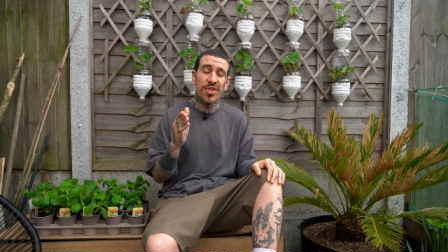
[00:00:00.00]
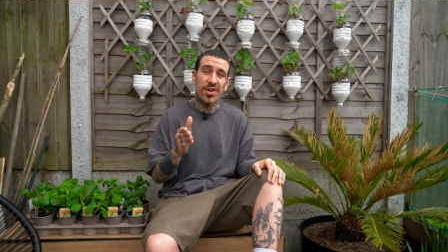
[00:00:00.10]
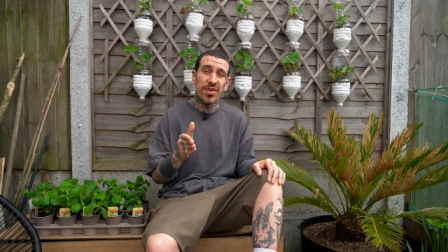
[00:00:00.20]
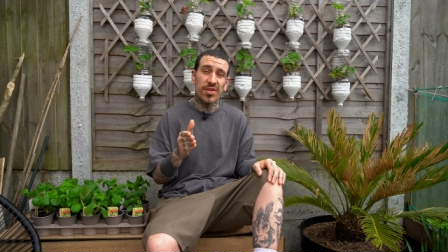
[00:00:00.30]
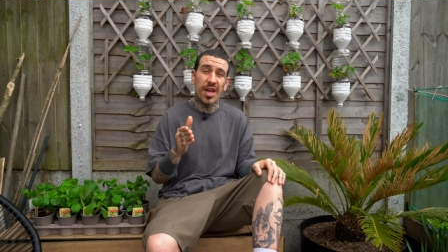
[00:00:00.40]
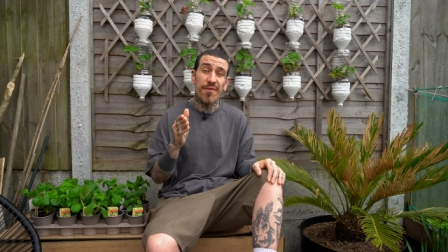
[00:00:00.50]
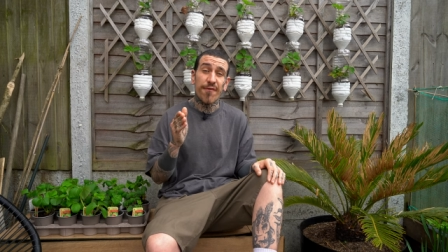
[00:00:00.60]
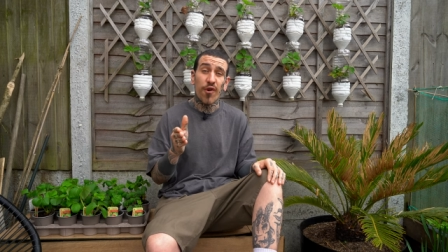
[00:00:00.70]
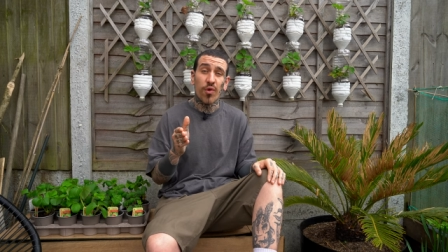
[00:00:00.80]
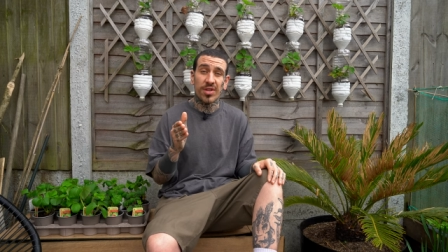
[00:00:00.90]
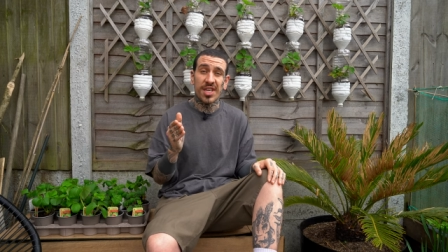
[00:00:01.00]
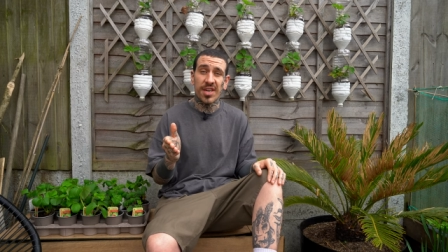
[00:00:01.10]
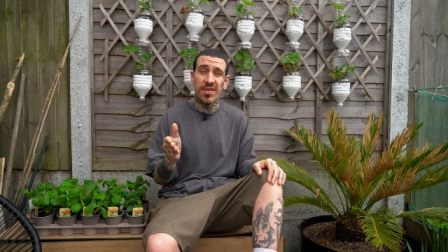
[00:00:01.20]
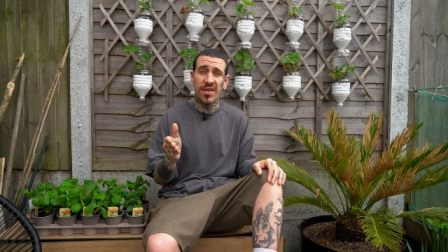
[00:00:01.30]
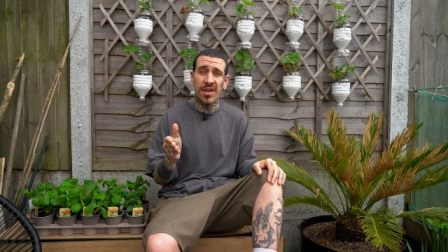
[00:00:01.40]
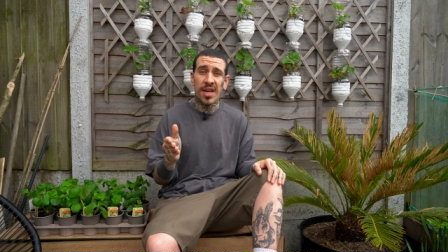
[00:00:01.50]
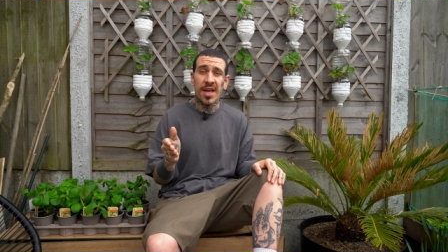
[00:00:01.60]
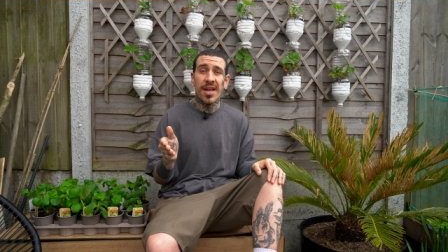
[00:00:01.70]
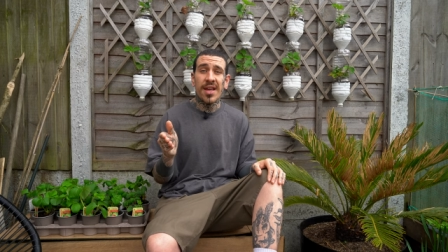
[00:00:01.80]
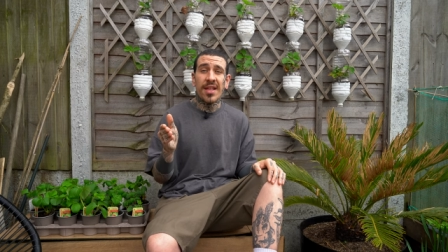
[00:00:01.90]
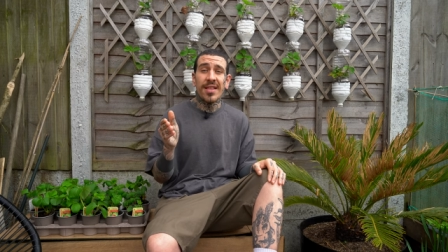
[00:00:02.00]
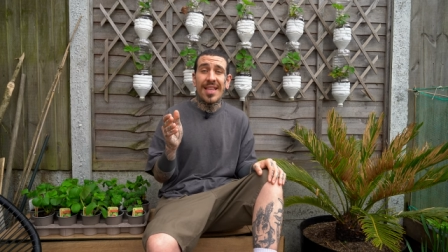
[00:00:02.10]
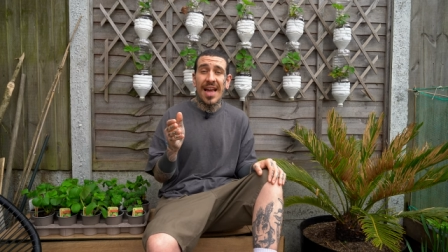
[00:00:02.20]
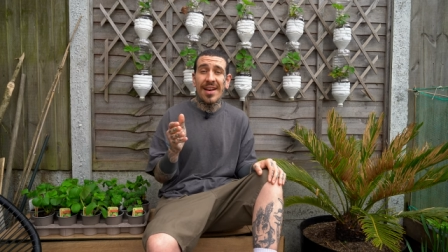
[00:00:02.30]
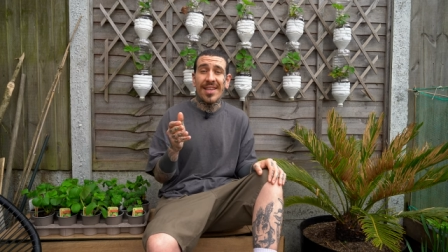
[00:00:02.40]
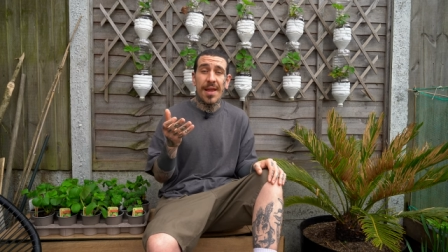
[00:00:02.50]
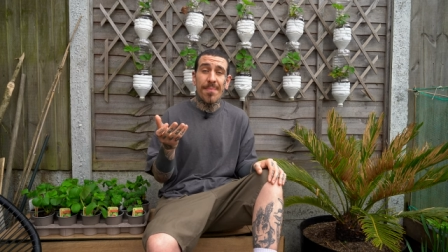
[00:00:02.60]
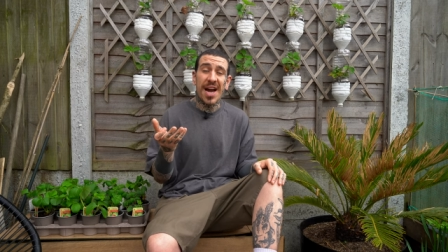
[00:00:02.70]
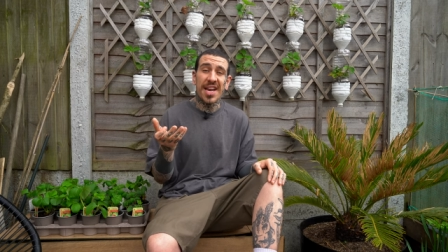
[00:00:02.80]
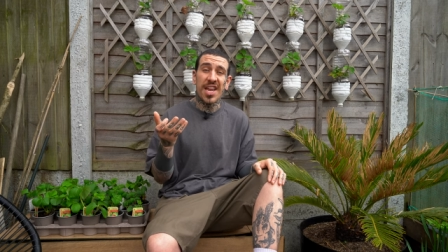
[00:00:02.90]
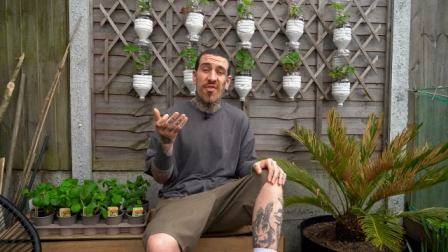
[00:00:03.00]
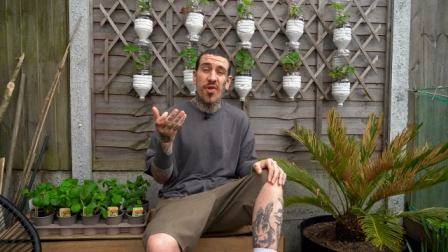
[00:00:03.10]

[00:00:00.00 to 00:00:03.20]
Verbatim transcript: third and fourth year, then they might need